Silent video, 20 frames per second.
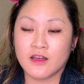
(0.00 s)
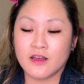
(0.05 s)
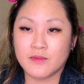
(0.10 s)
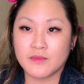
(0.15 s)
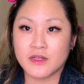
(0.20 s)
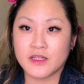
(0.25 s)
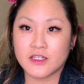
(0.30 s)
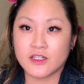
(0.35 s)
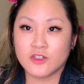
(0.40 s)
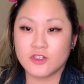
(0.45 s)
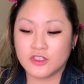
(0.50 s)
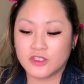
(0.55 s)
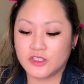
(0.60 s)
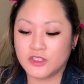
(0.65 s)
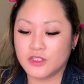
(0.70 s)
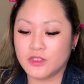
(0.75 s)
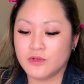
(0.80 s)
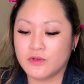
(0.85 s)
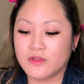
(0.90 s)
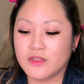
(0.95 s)
I'm going to
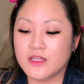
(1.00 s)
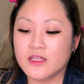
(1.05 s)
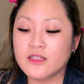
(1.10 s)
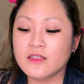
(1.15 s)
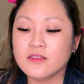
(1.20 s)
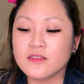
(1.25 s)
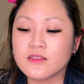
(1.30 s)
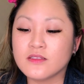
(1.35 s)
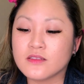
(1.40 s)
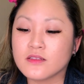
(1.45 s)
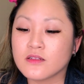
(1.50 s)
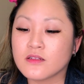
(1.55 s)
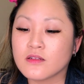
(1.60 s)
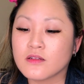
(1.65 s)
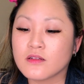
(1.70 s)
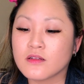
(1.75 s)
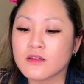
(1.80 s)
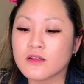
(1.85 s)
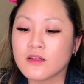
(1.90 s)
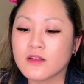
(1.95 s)
just do this.
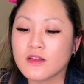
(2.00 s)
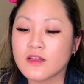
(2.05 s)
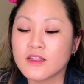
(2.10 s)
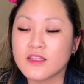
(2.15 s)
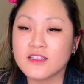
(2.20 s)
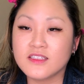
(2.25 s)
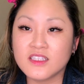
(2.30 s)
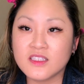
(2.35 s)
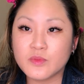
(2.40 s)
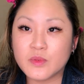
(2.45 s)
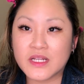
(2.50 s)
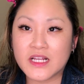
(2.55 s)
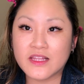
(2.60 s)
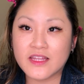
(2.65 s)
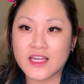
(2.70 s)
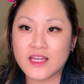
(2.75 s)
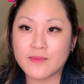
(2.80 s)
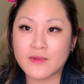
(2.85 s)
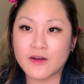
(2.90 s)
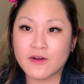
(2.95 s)
This is what I
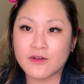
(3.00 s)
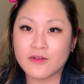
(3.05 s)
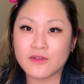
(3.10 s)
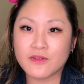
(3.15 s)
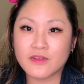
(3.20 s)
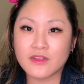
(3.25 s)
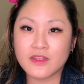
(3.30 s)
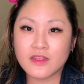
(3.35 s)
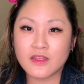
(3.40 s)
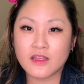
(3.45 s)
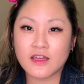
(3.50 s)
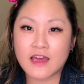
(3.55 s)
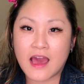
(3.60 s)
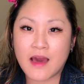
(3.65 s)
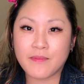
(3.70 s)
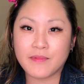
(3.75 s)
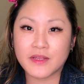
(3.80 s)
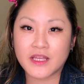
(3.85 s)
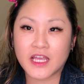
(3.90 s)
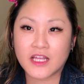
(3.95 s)
like about the
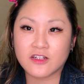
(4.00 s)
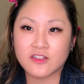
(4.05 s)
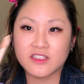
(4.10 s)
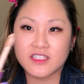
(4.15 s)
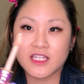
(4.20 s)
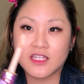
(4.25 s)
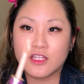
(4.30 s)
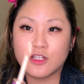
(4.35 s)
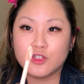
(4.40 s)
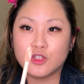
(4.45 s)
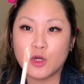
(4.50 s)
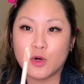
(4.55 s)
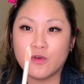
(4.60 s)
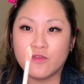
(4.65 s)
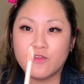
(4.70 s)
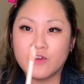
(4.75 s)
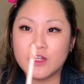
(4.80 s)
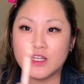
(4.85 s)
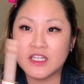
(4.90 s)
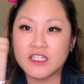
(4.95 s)
applicators, that the doe
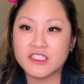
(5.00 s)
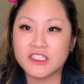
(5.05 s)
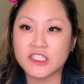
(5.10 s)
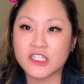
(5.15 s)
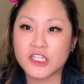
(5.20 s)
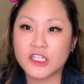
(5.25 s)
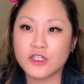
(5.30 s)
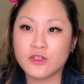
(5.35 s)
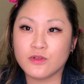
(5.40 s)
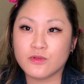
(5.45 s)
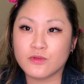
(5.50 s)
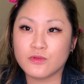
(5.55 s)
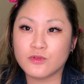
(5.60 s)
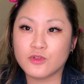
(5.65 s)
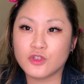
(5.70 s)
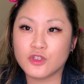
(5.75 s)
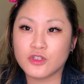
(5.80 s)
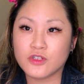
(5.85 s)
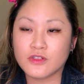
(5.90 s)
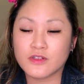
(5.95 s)
foot is
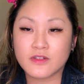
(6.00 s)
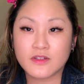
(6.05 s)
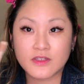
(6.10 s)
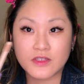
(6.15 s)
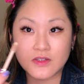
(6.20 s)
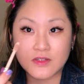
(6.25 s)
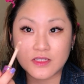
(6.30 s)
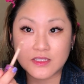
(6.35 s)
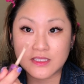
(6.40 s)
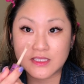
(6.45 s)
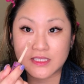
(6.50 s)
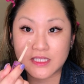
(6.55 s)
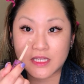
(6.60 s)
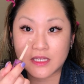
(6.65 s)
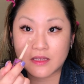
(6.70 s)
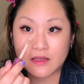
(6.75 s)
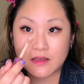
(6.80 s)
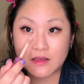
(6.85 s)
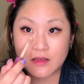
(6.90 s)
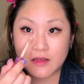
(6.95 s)
huge. You can
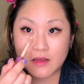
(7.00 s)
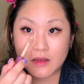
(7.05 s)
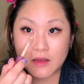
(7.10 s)
see.